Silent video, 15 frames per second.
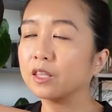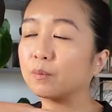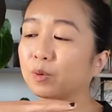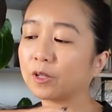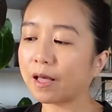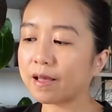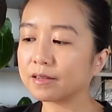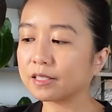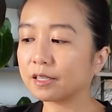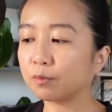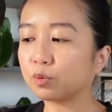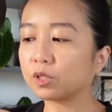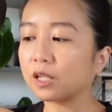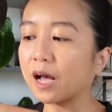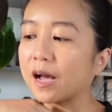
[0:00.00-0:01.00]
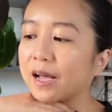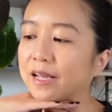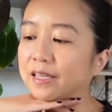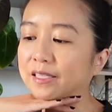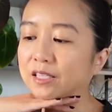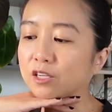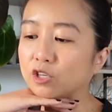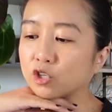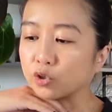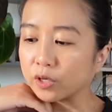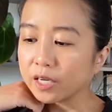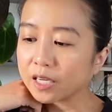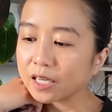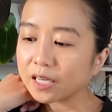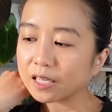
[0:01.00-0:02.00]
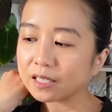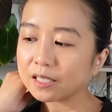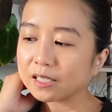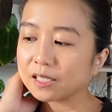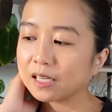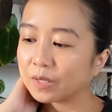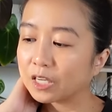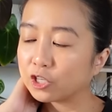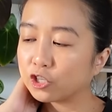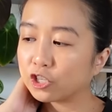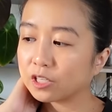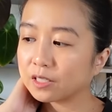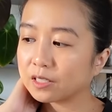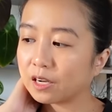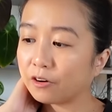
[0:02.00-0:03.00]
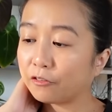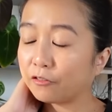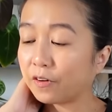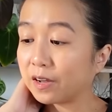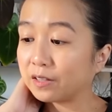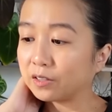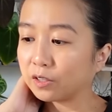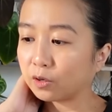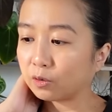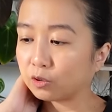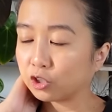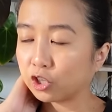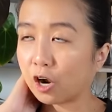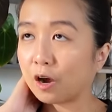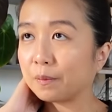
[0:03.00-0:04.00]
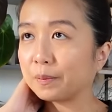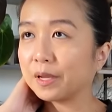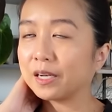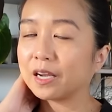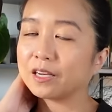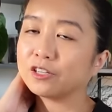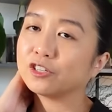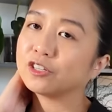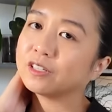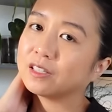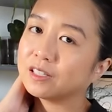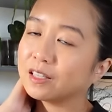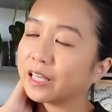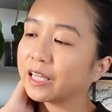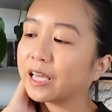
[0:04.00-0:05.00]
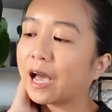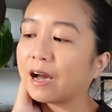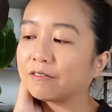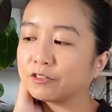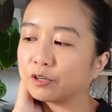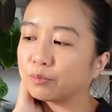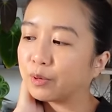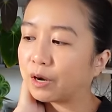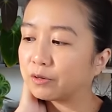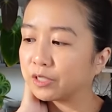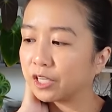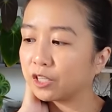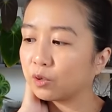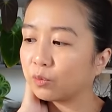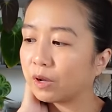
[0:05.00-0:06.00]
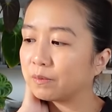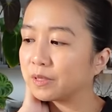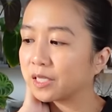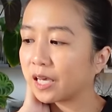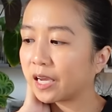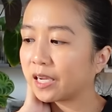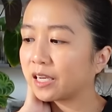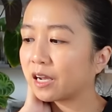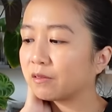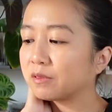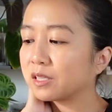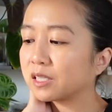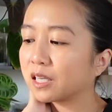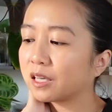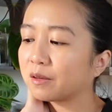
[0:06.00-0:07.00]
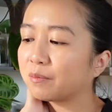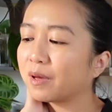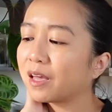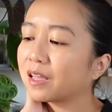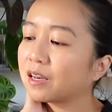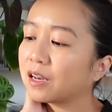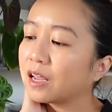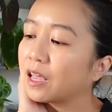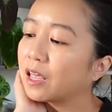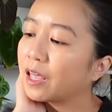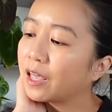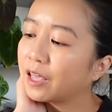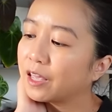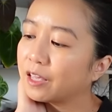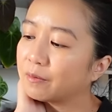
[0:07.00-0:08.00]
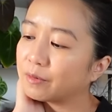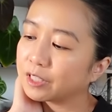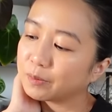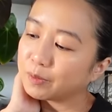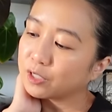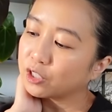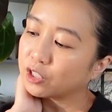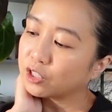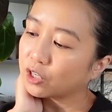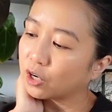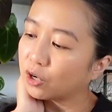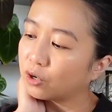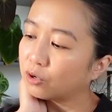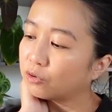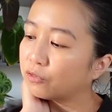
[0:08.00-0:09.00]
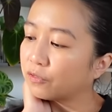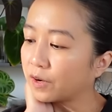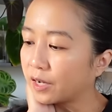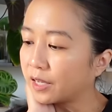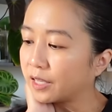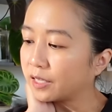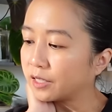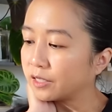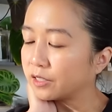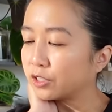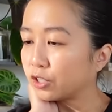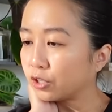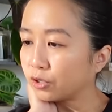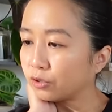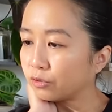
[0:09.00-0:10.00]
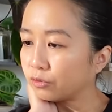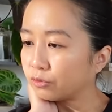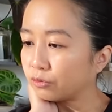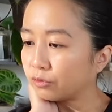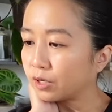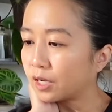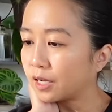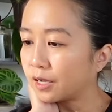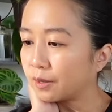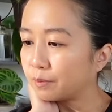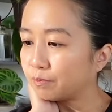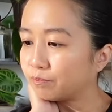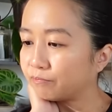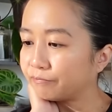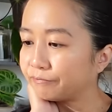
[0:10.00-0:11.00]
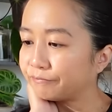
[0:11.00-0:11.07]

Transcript: the plant supplies, the trinkets. It's just a fun little shop. And I just, like, after browsing the website, I was like, man, it must be so fun to, um,